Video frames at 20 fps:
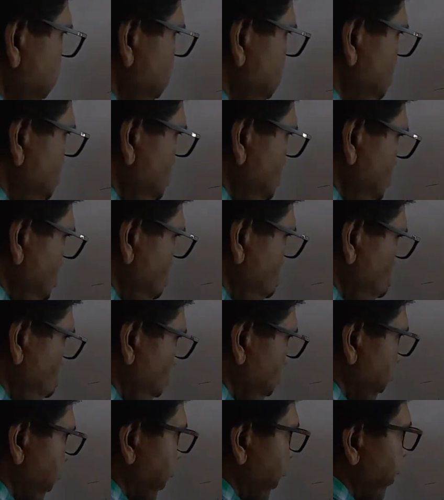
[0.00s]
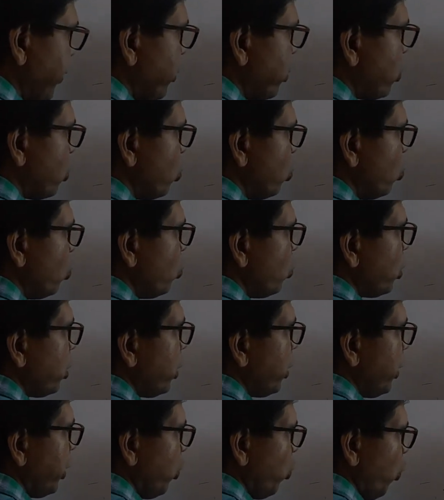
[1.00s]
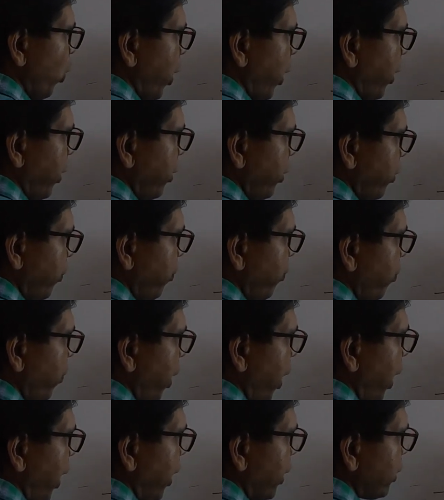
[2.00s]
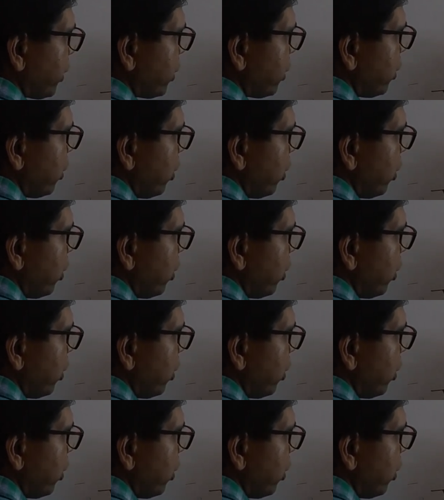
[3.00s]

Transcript: this, T2 equals to T1 plus